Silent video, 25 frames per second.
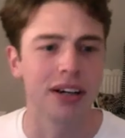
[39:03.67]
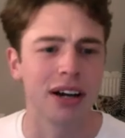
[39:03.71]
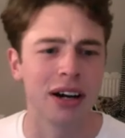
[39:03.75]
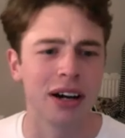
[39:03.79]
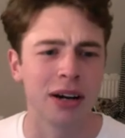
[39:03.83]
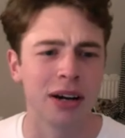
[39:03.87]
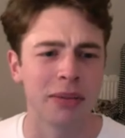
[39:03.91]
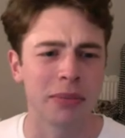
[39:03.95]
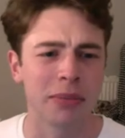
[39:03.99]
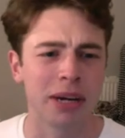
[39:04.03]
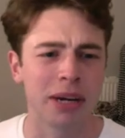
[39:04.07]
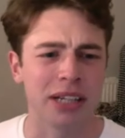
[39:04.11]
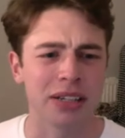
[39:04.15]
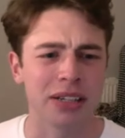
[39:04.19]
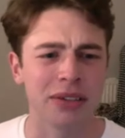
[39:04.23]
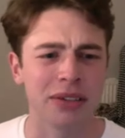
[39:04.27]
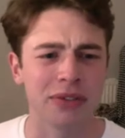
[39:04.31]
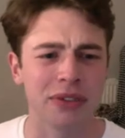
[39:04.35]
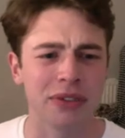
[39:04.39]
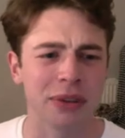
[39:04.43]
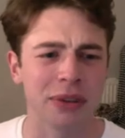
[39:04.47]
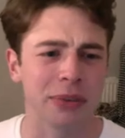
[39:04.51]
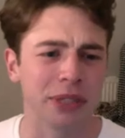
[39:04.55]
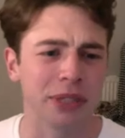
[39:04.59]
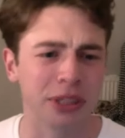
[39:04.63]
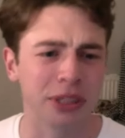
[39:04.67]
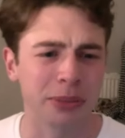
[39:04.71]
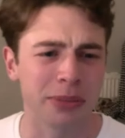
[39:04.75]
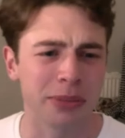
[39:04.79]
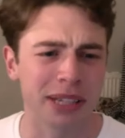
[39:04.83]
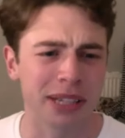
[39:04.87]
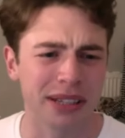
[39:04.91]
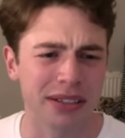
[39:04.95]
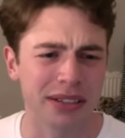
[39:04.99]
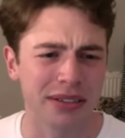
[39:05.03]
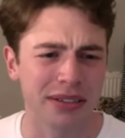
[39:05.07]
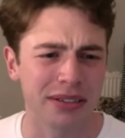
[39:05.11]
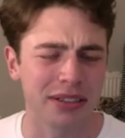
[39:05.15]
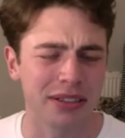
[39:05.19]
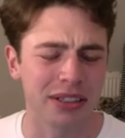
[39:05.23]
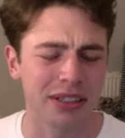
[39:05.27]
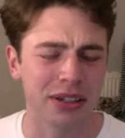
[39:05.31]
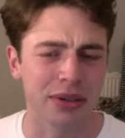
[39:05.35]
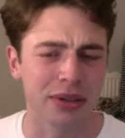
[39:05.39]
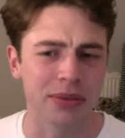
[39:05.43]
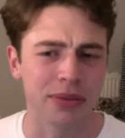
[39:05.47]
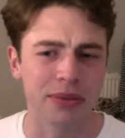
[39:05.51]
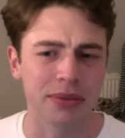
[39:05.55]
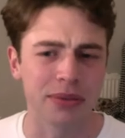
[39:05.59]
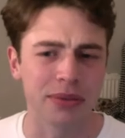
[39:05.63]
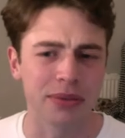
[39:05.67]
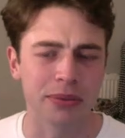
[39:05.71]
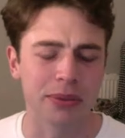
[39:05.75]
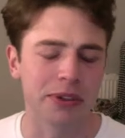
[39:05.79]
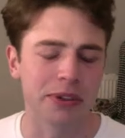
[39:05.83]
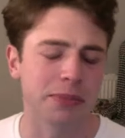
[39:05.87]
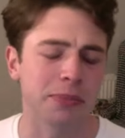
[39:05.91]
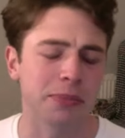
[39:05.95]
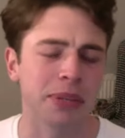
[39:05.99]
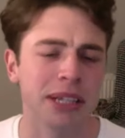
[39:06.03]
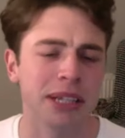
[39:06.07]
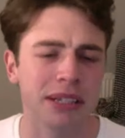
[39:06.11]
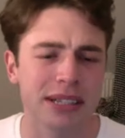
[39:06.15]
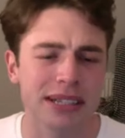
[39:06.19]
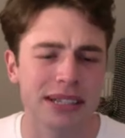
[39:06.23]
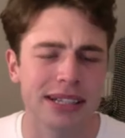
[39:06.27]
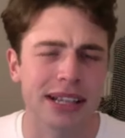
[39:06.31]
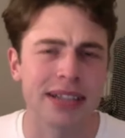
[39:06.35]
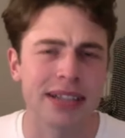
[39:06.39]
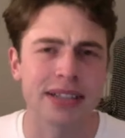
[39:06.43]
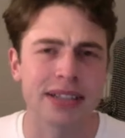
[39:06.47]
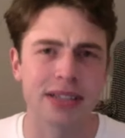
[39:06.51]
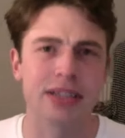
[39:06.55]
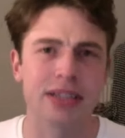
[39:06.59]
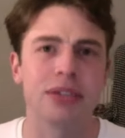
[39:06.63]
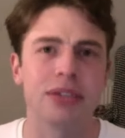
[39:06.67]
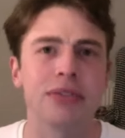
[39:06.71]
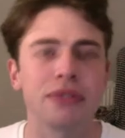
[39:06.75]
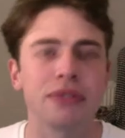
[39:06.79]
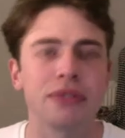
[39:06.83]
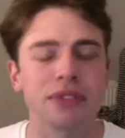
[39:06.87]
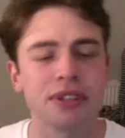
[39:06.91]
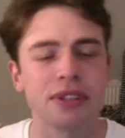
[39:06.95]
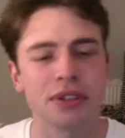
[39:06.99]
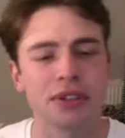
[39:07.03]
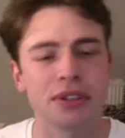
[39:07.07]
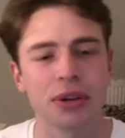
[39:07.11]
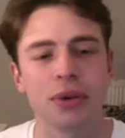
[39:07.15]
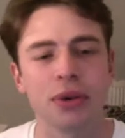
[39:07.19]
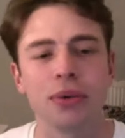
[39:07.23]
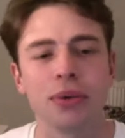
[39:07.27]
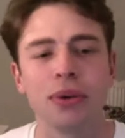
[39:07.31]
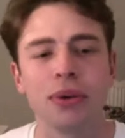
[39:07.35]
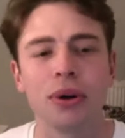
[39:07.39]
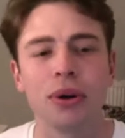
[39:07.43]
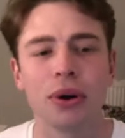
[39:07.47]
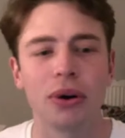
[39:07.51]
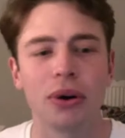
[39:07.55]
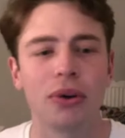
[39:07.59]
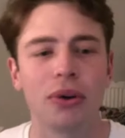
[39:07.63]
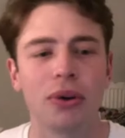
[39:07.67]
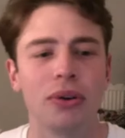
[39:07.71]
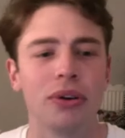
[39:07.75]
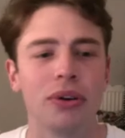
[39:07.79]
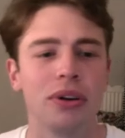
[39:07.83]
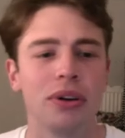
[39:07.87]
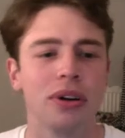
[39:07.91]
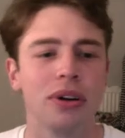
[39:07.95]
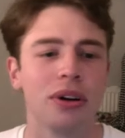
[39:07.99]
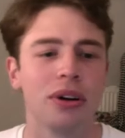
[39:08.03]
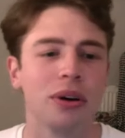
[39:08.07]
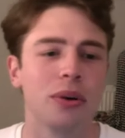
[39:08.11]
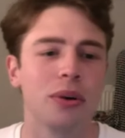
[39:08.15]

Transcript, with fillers: I don't think we should be, you know, we've been censored for so long.